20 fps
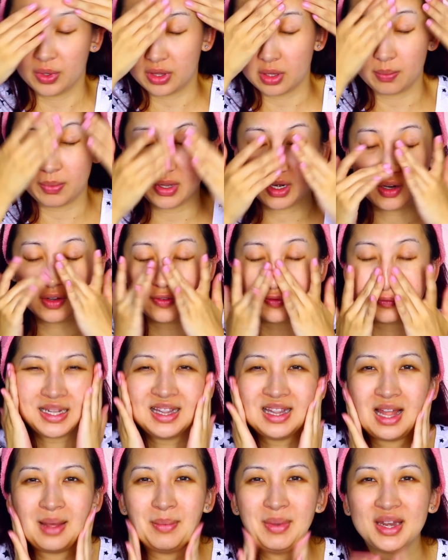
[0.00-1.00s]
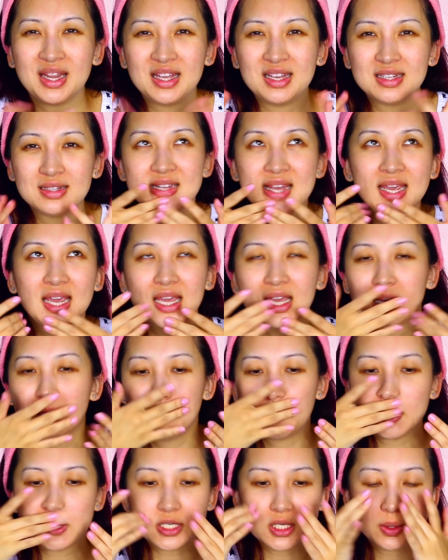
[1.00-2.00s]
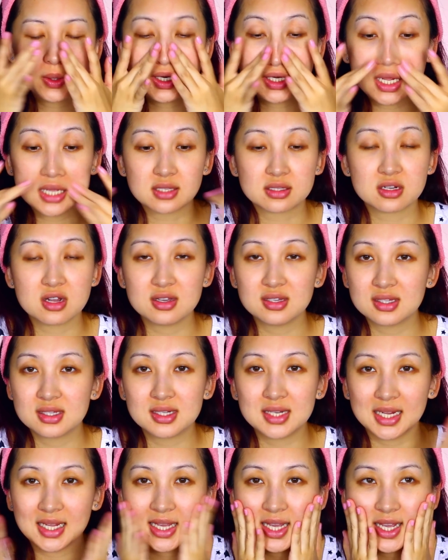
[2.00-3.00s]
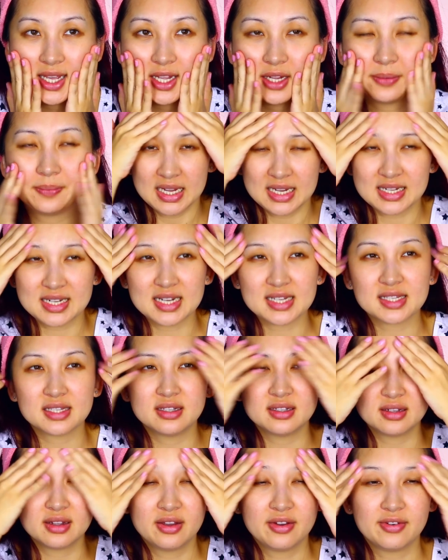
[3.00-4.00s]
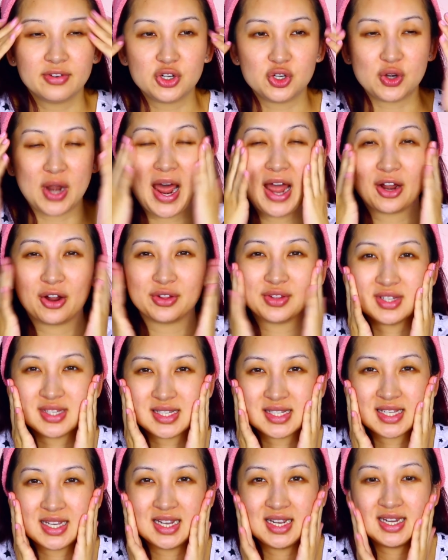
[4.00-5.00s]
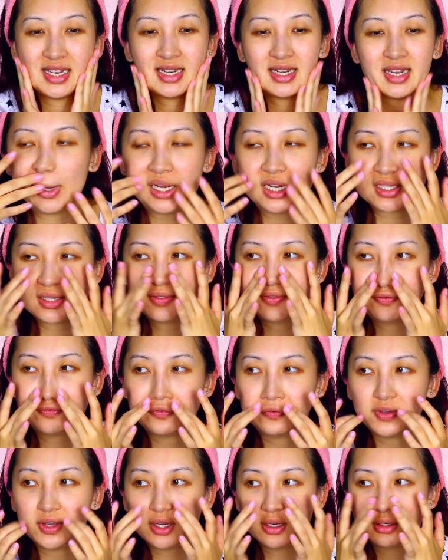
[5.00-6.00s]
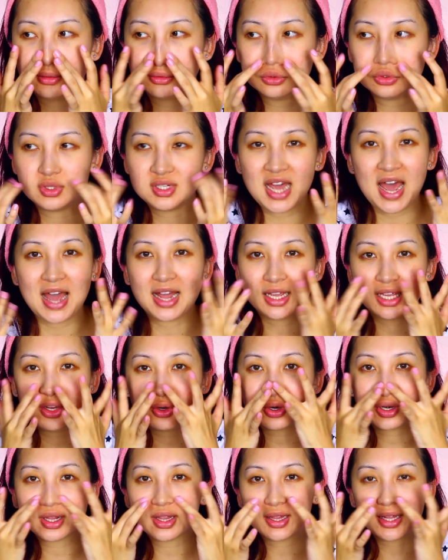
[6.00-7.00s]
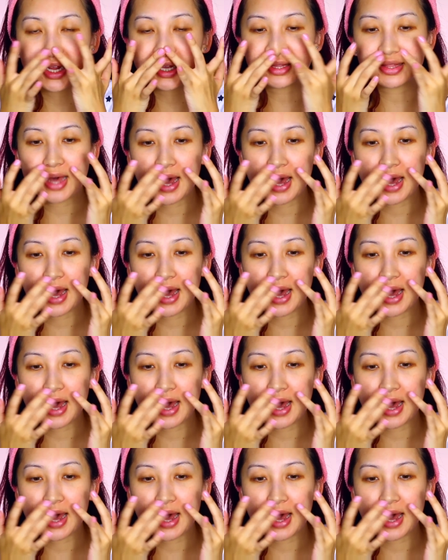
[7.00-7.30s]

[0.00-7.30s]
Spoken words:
with a bit of lemony tang bit to it. It's not sticky. It doesn't drag on the skin. It doesn't feel tacky or anything like